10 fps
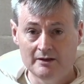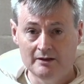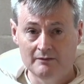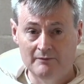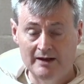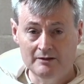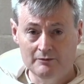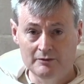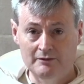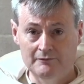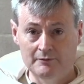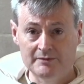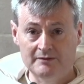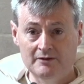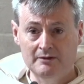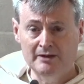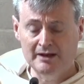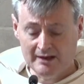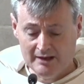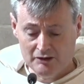radical new forms of
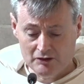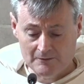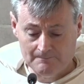communication.